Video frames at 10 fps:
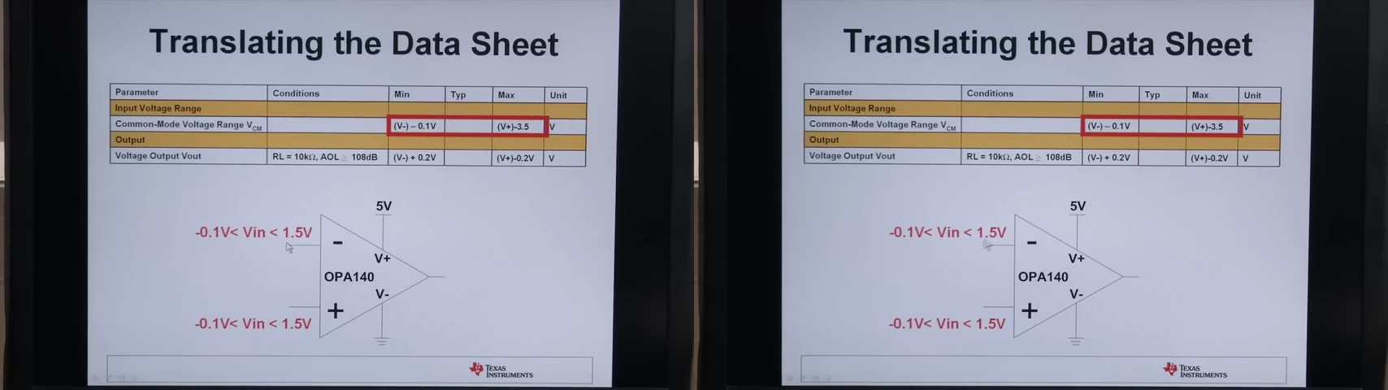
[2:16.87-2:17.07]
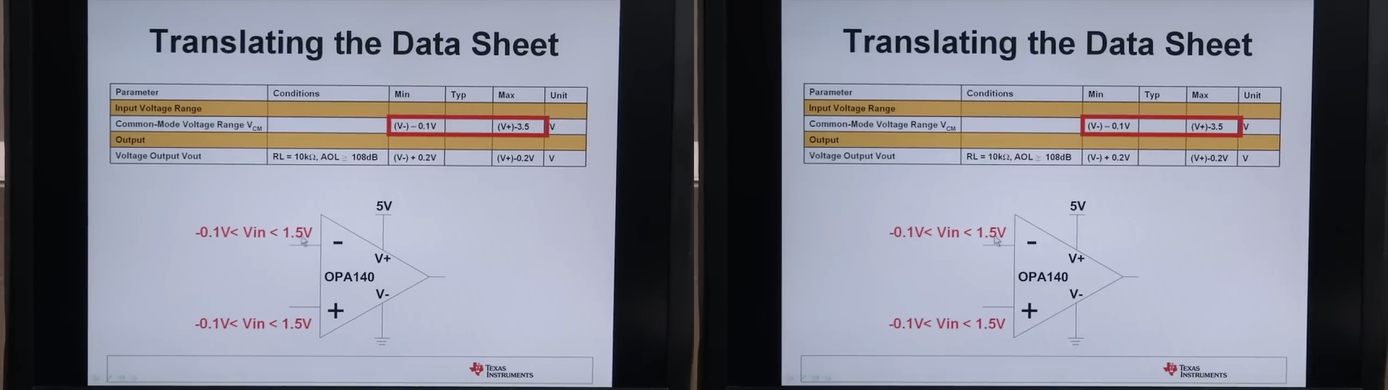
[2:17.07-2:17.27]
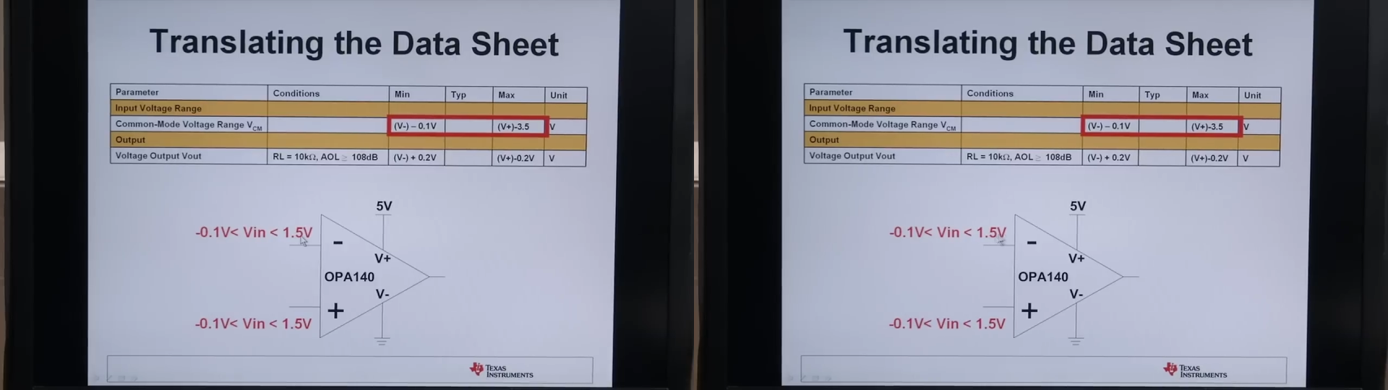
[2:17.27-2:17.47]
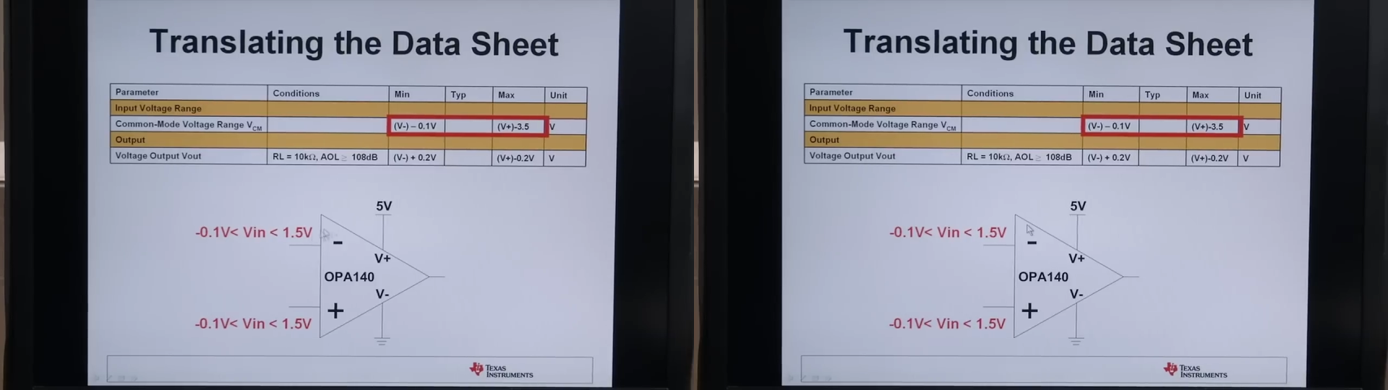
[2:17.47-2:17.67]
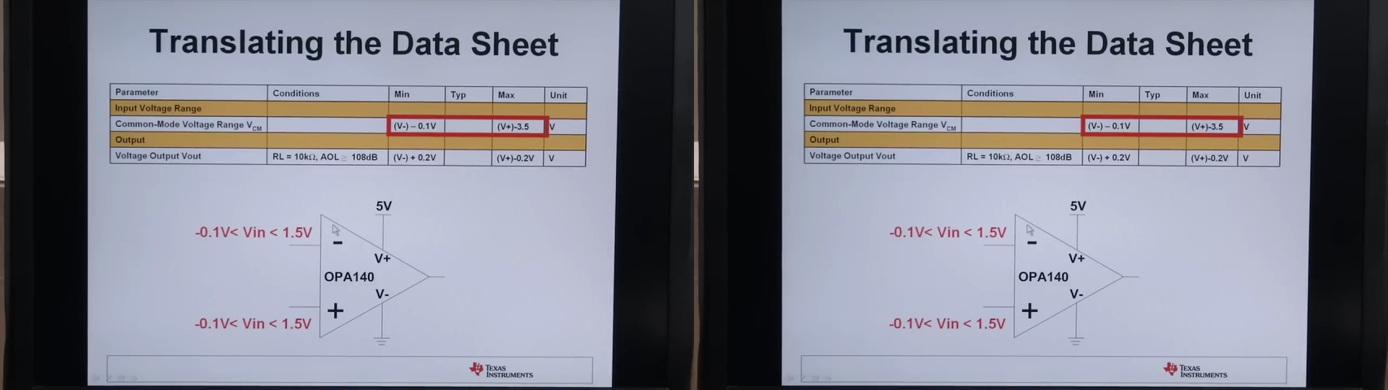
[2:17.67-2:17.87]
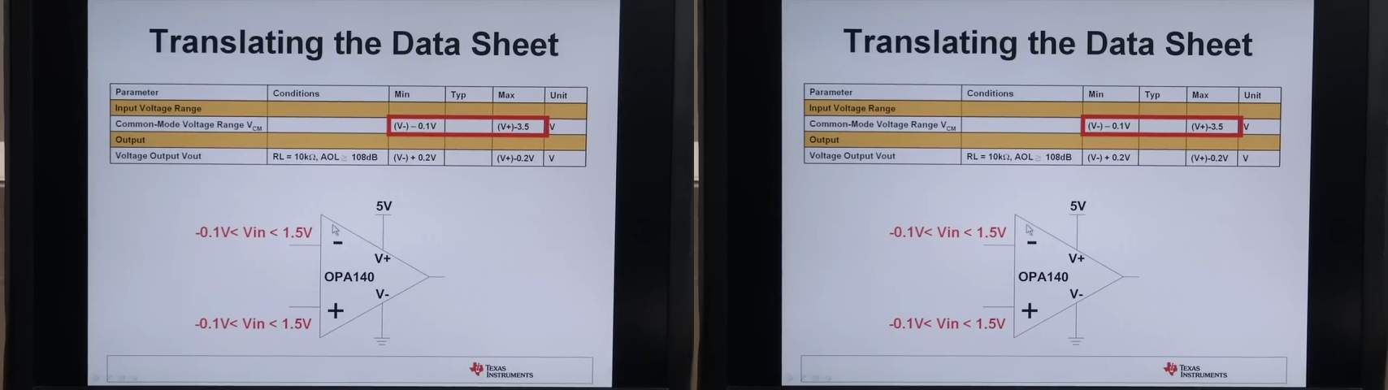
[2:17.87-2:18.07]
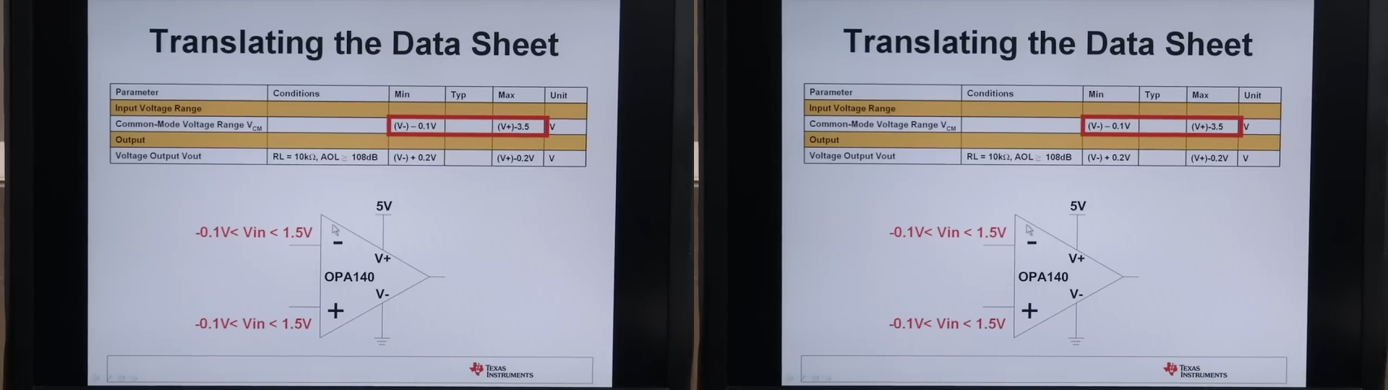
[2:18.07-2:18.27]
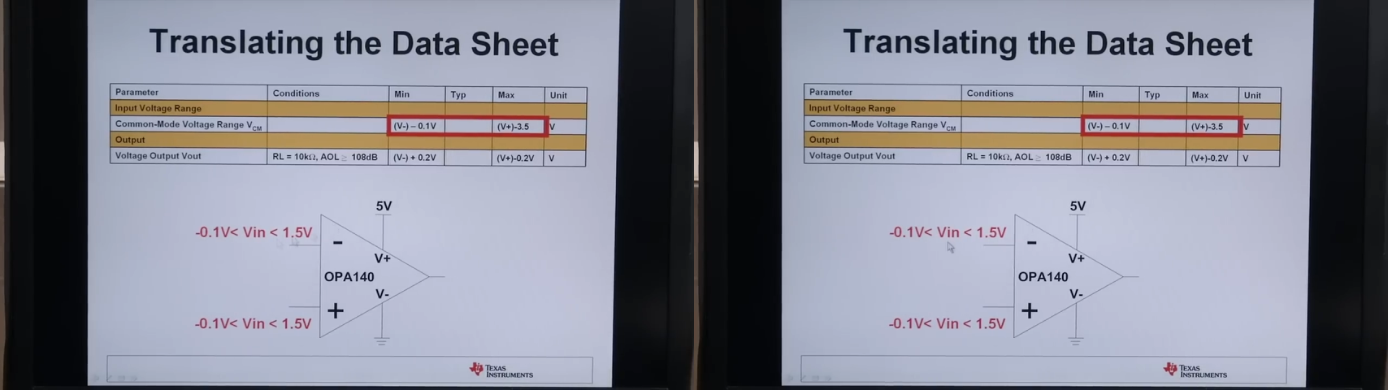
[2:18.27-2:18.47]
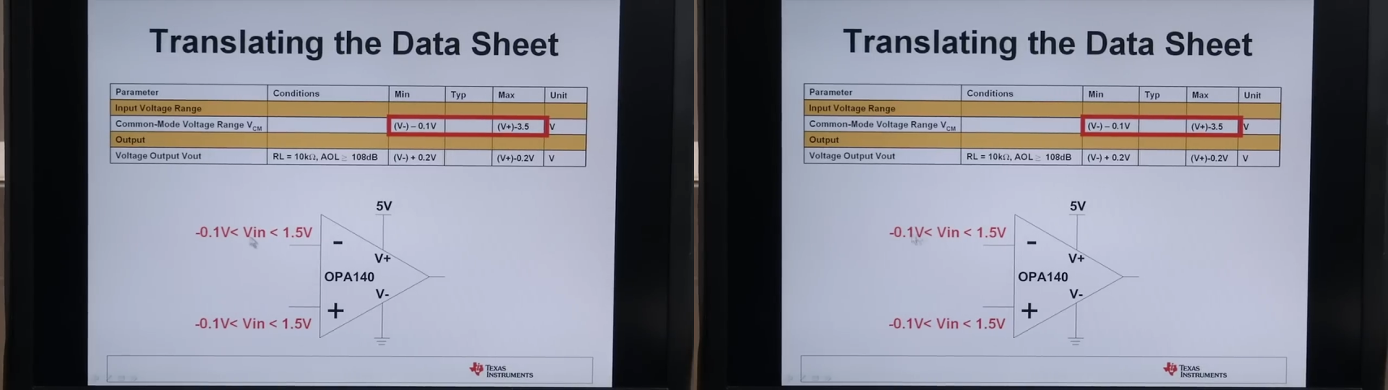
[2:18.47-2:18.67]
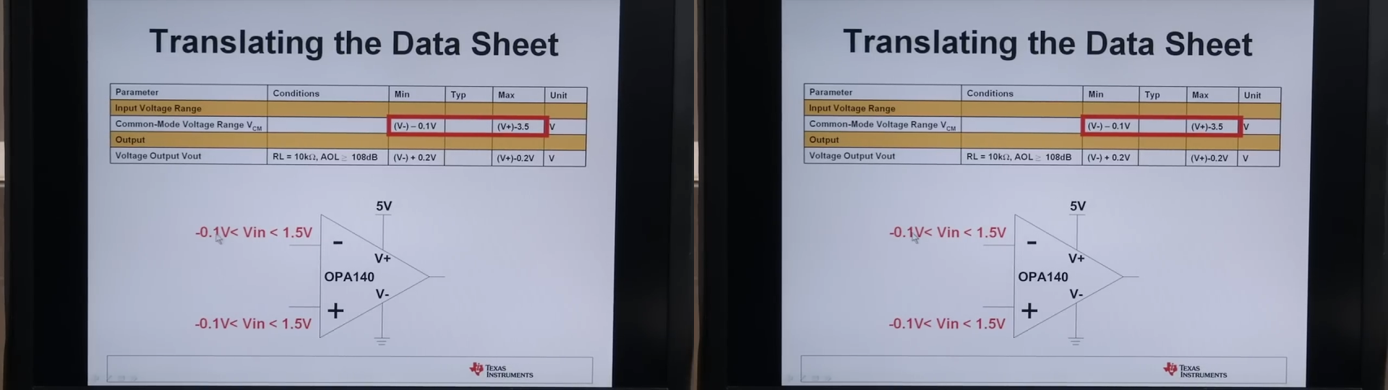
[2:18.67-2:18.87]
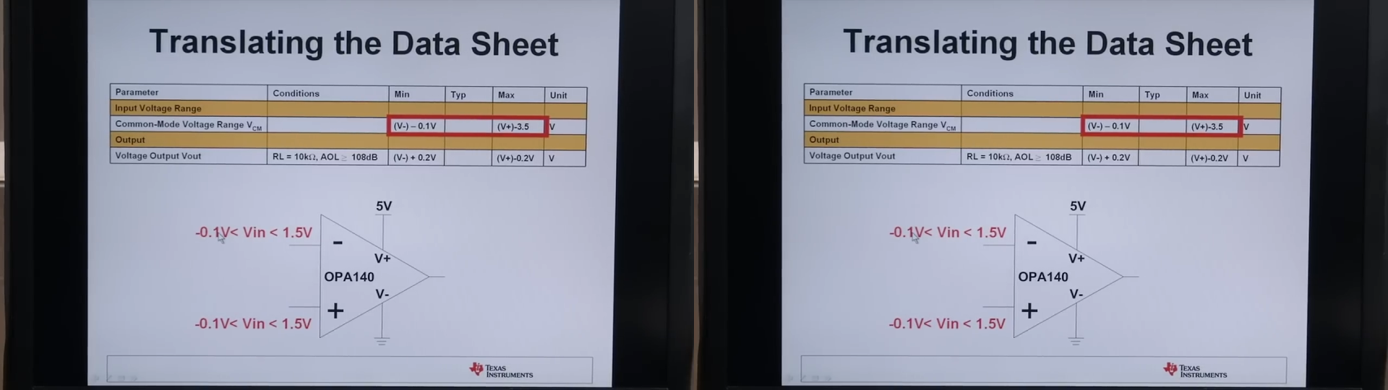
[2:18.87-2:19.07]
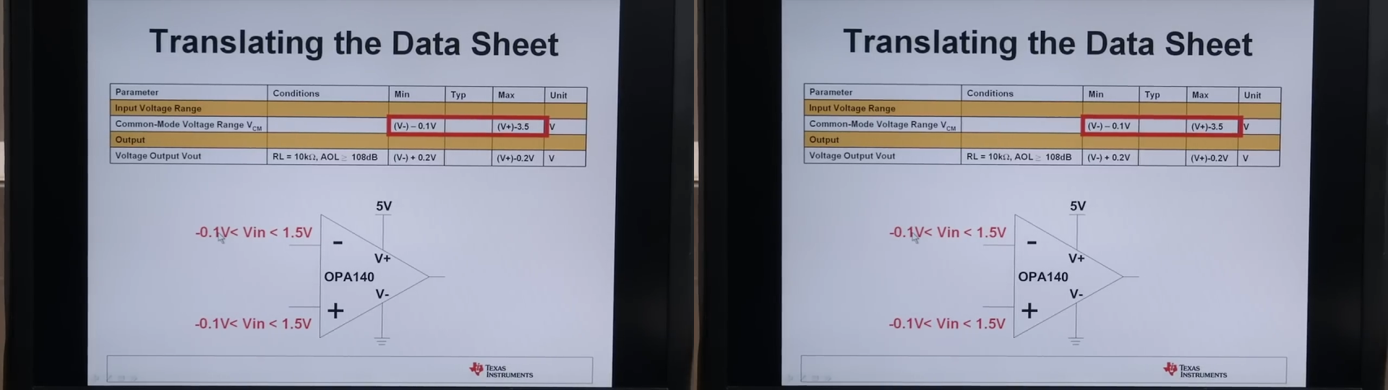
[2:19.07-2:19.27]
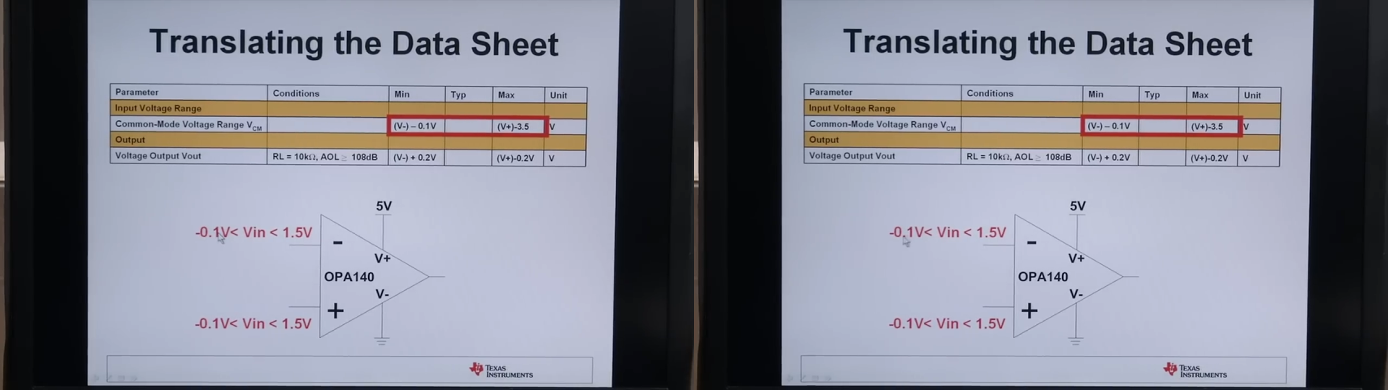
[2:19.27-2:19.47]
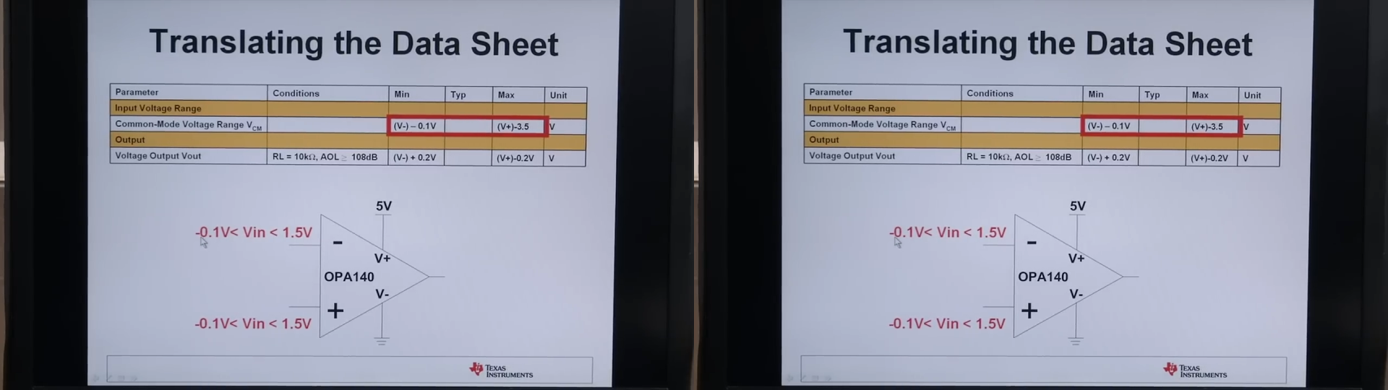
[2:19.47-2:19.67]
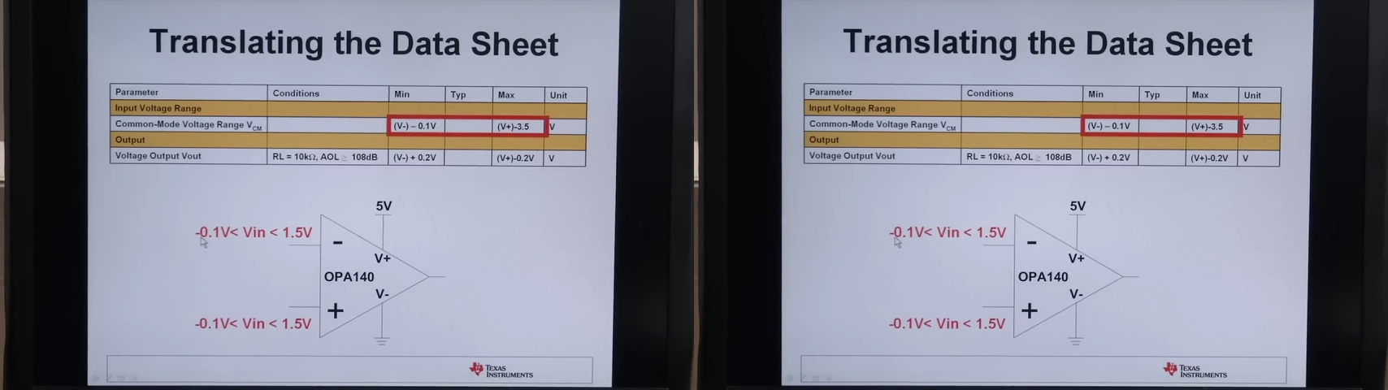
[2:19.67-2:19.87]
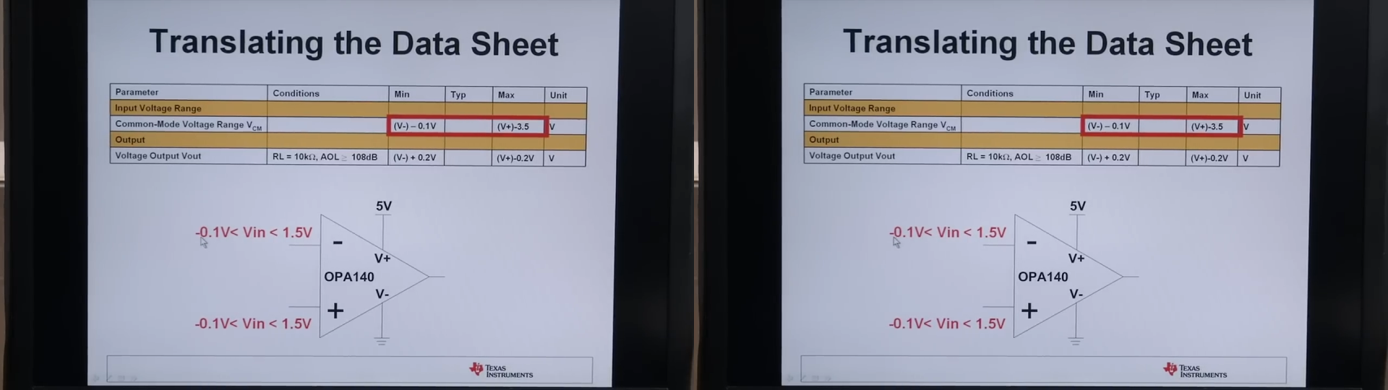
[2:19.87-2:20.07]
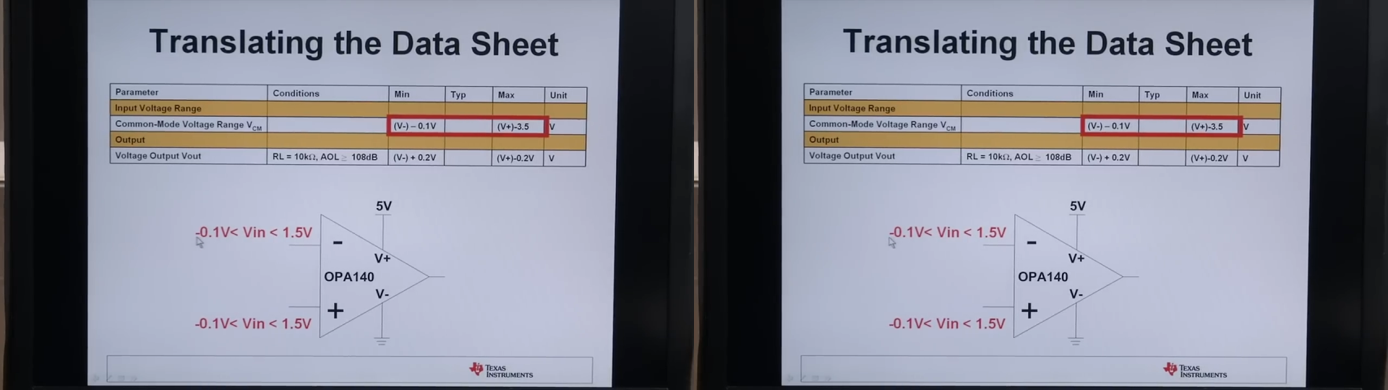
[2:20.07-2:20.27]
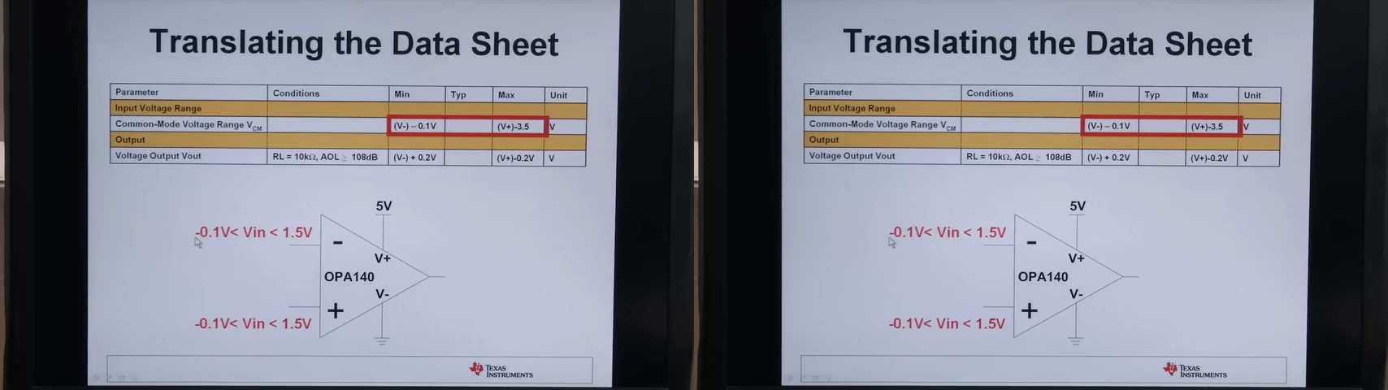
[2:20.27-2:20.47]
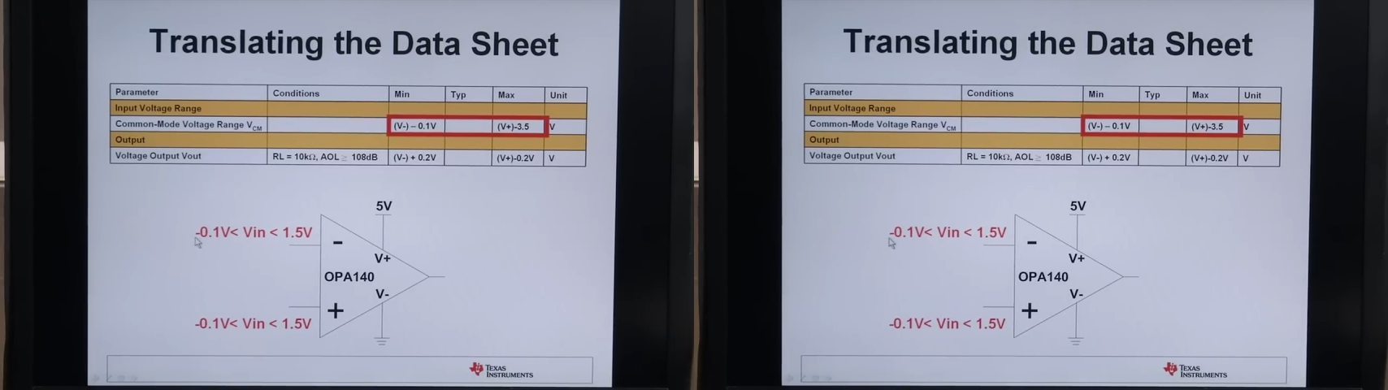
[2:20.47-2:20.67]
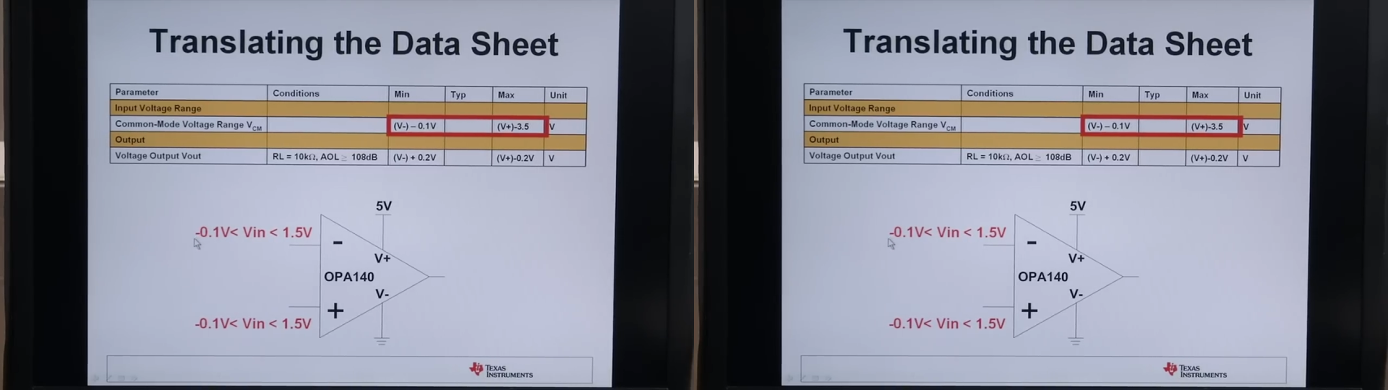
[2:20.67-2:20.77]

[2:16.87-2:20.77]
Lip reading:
[unreadable: no face in view]